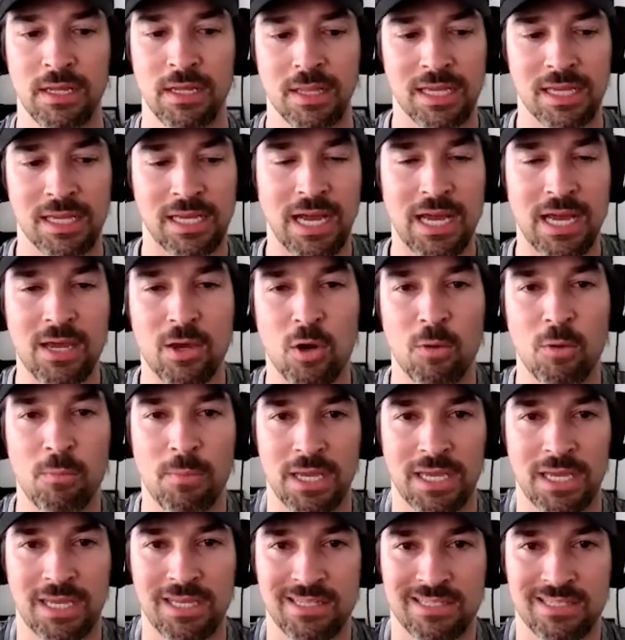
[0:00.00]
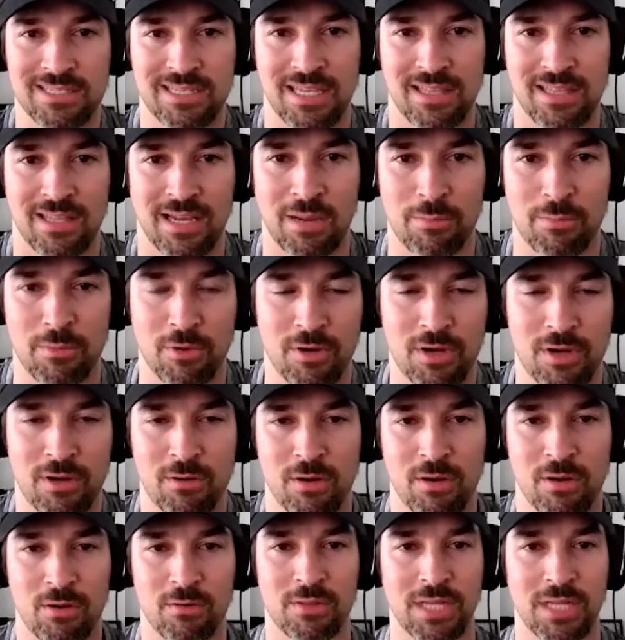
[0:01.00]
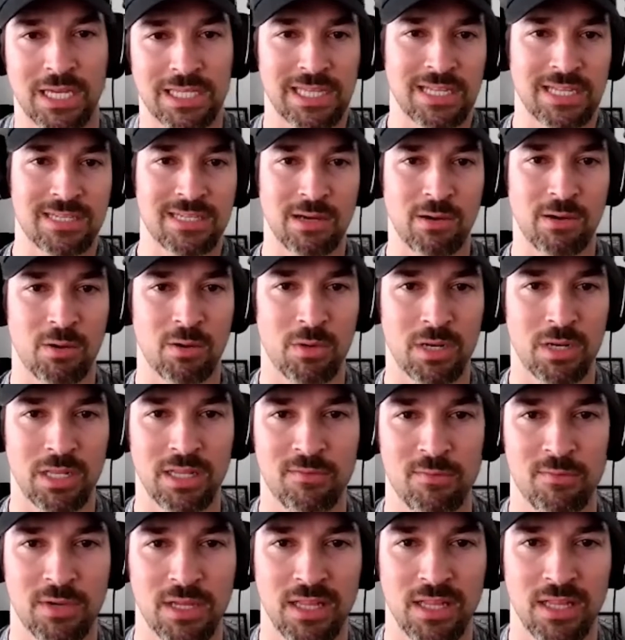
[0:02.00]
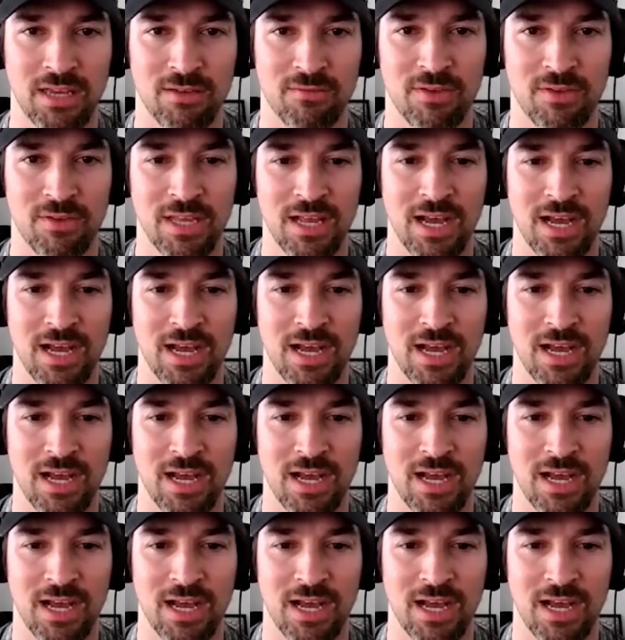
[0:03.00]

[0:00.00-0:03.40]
Like, I hope my kids say that I'm their hero. Like, that's how I want to live my life.